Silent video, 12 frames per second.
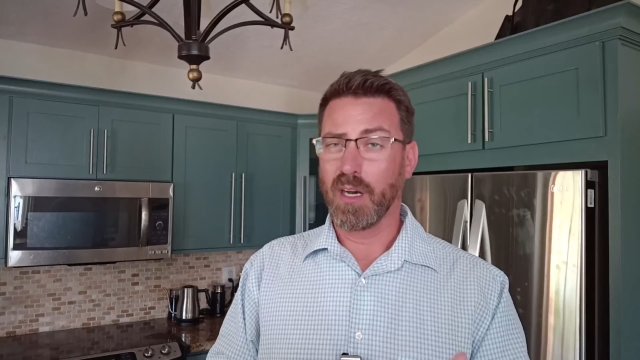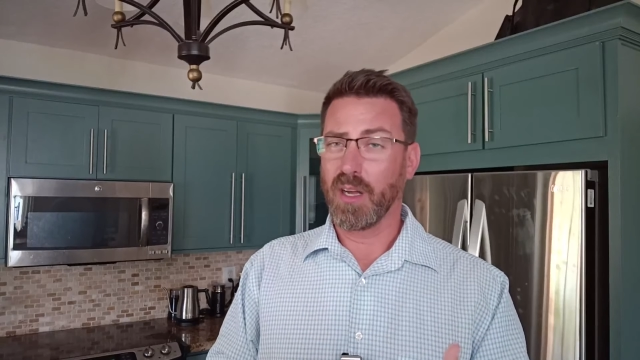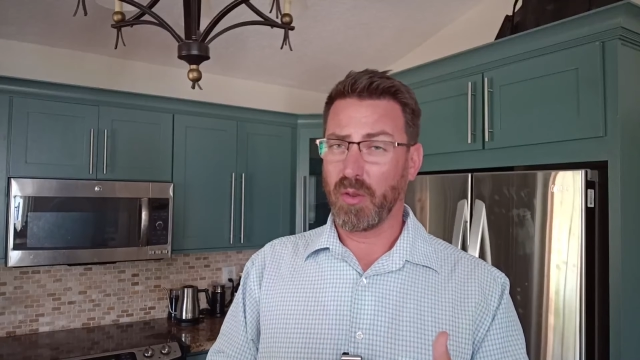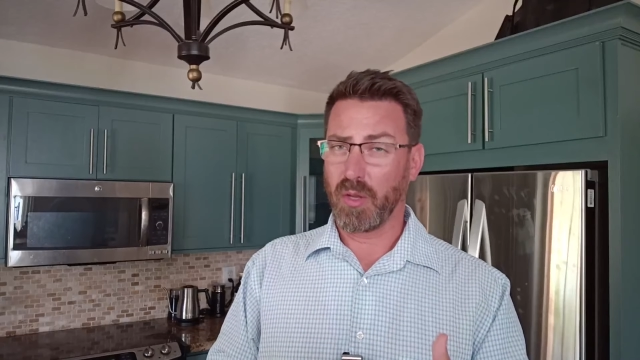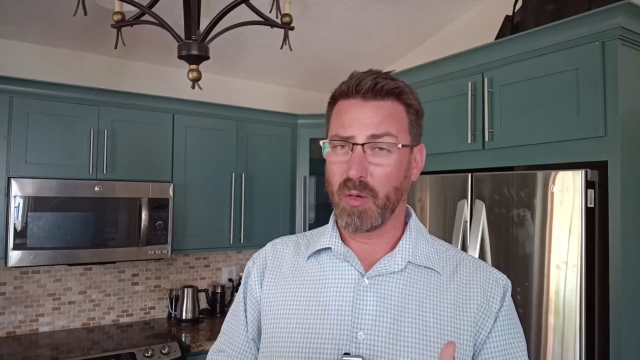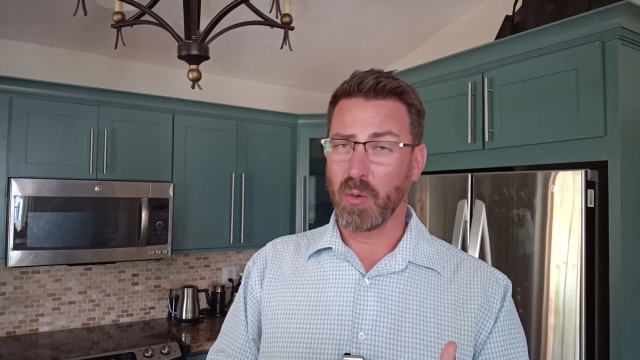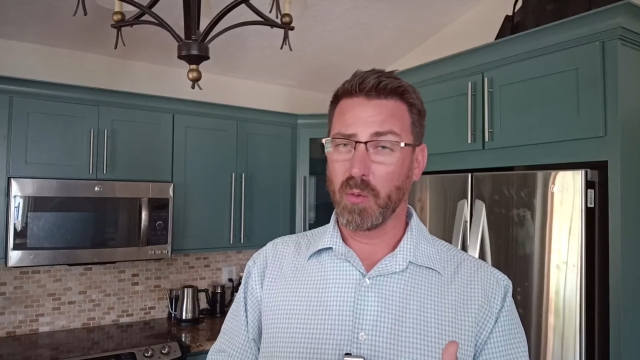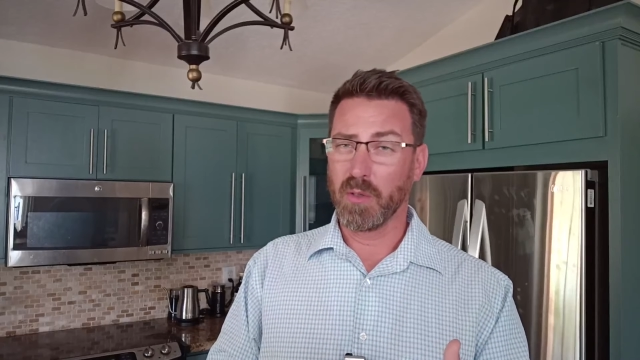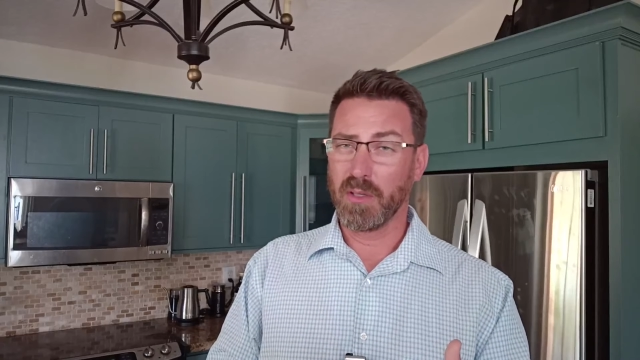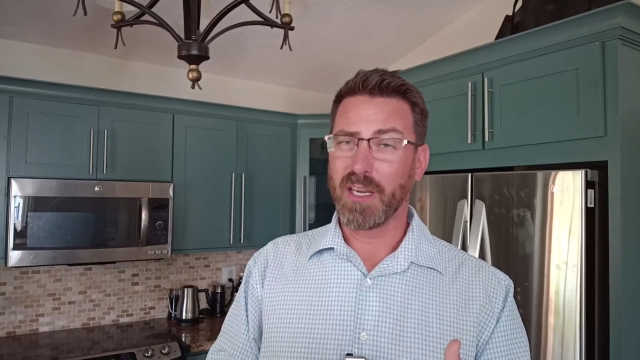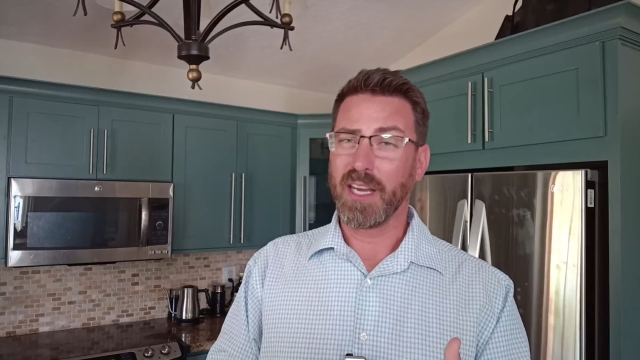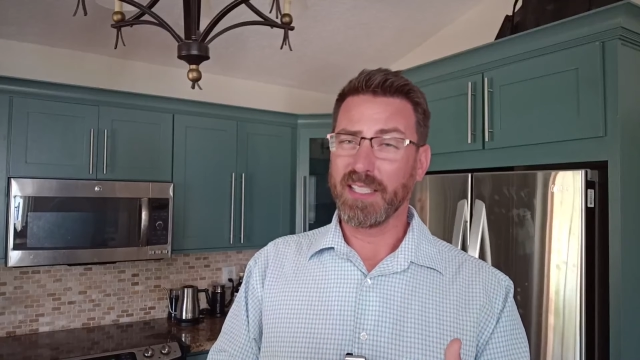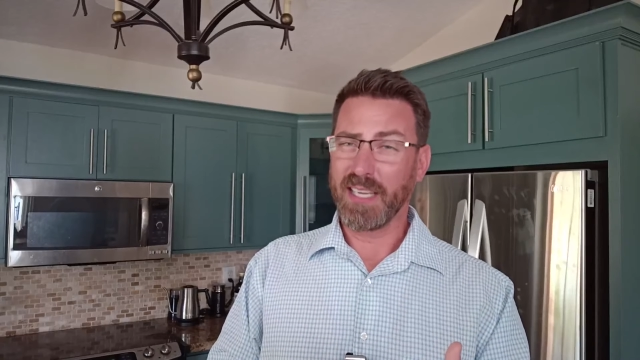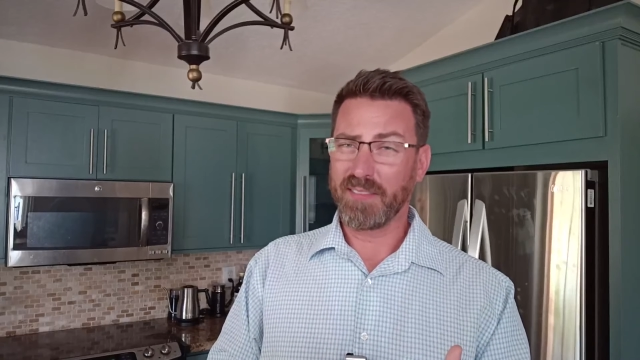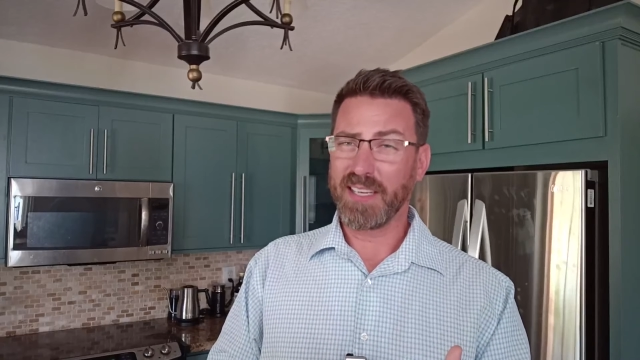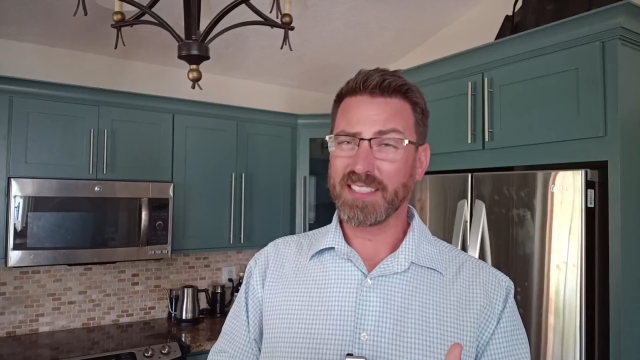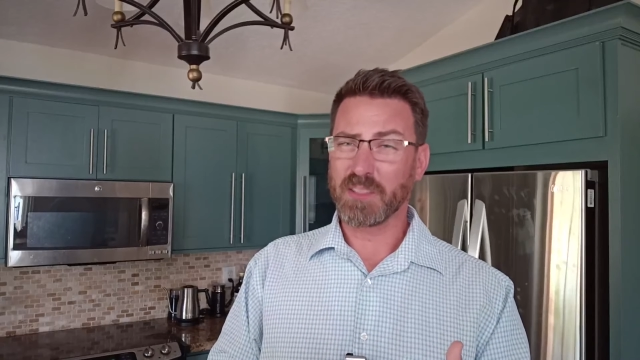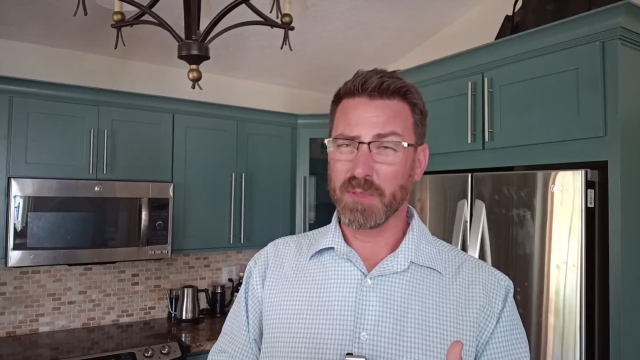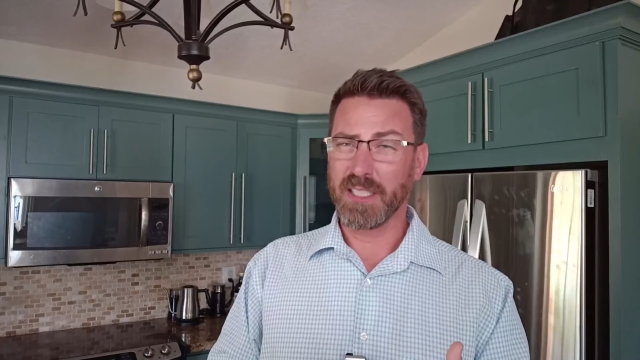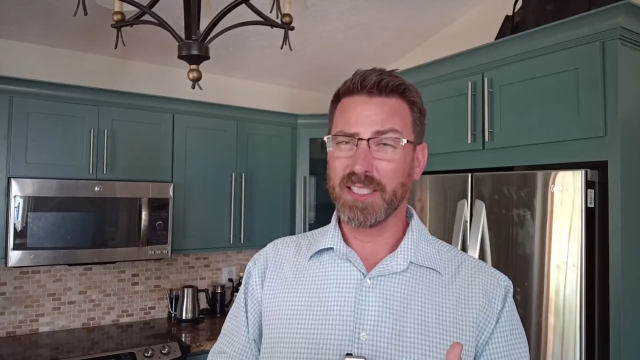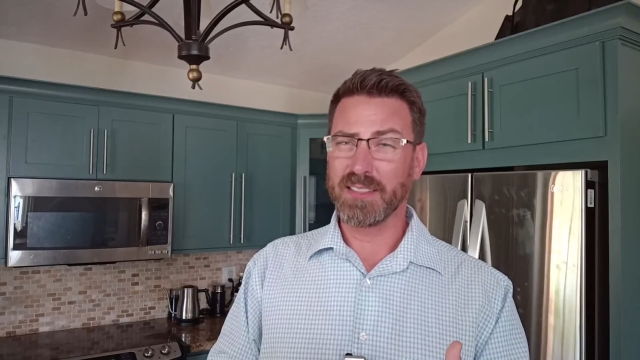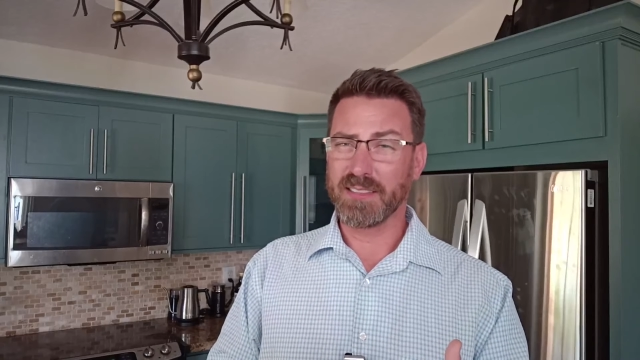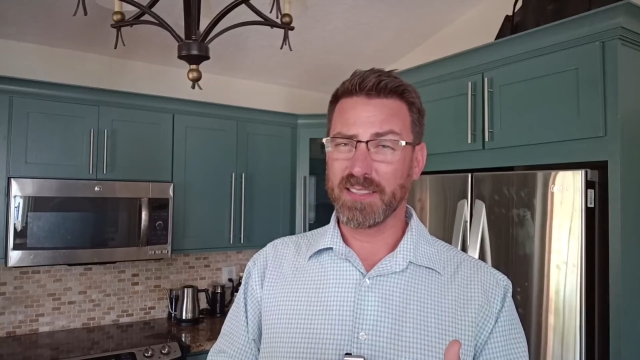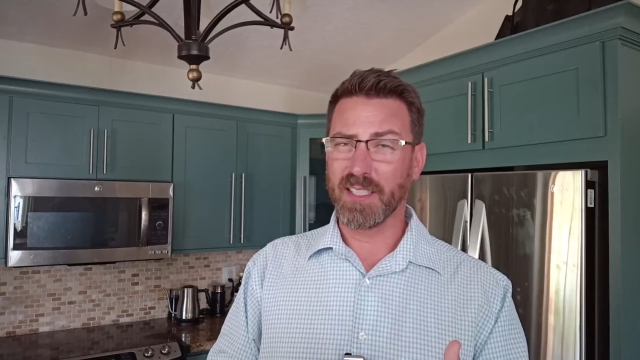Although I have had some
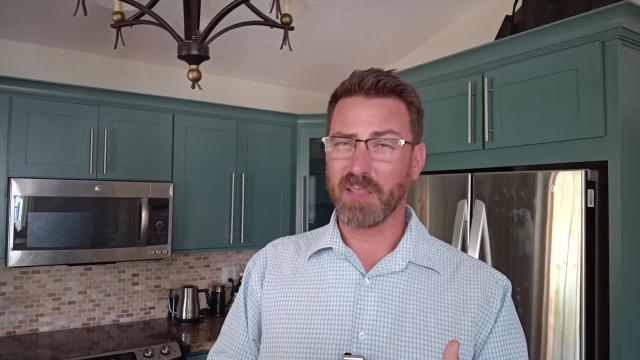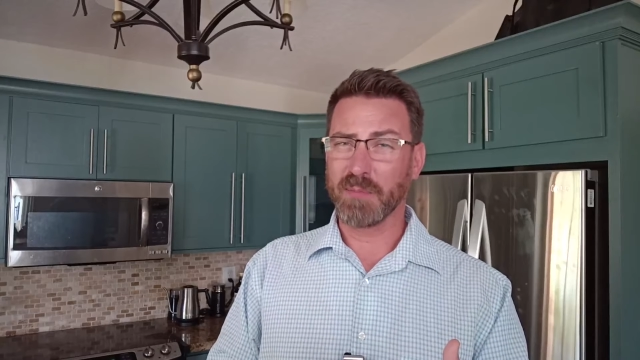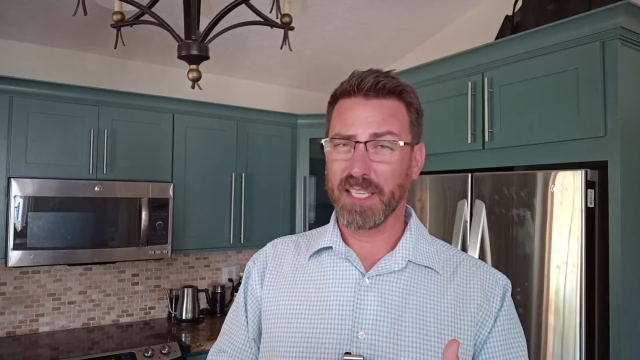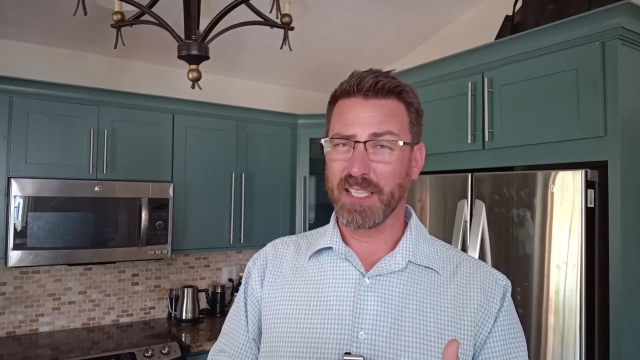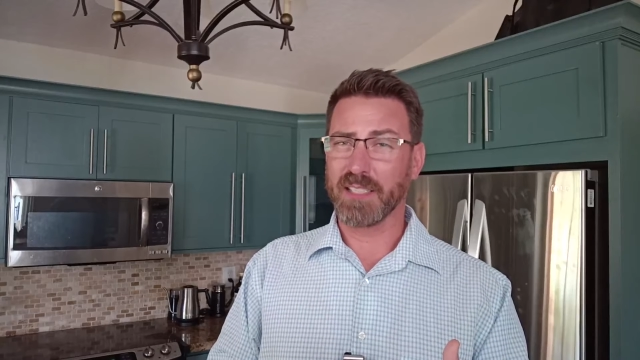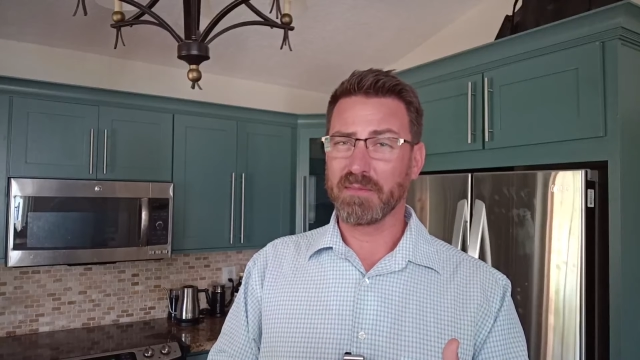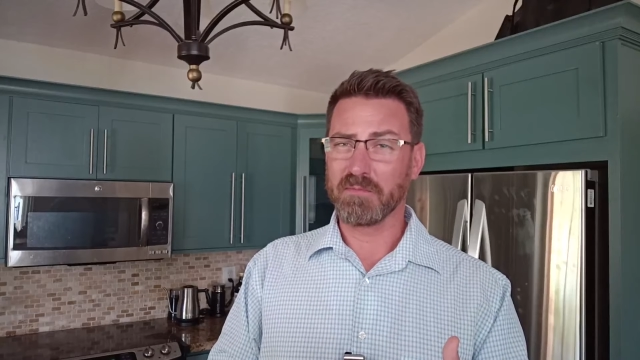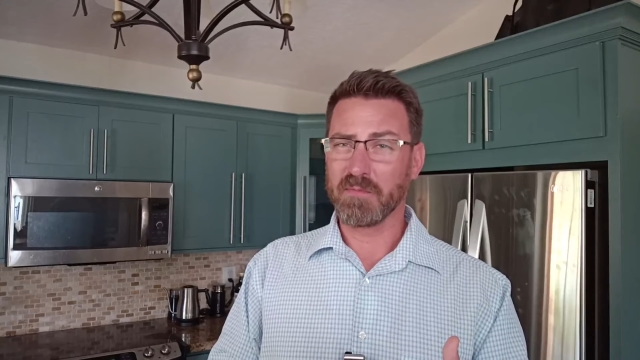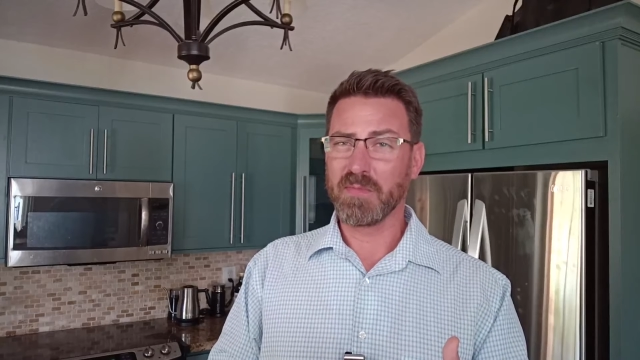kids tell me that